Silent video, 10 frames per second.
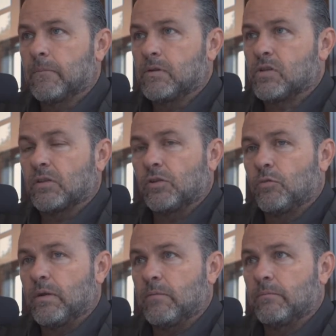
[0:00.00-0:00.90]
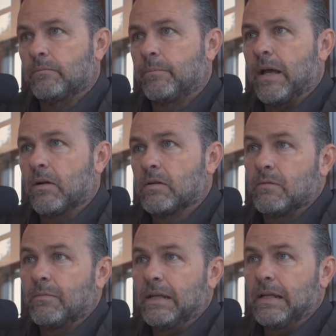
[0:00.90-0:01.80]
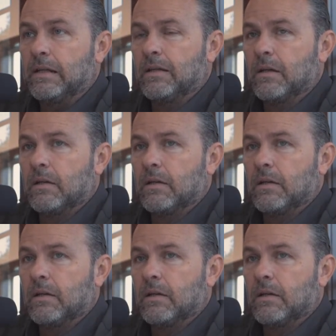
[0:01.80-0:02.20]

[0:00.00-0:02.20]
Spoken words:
just a little bit better to me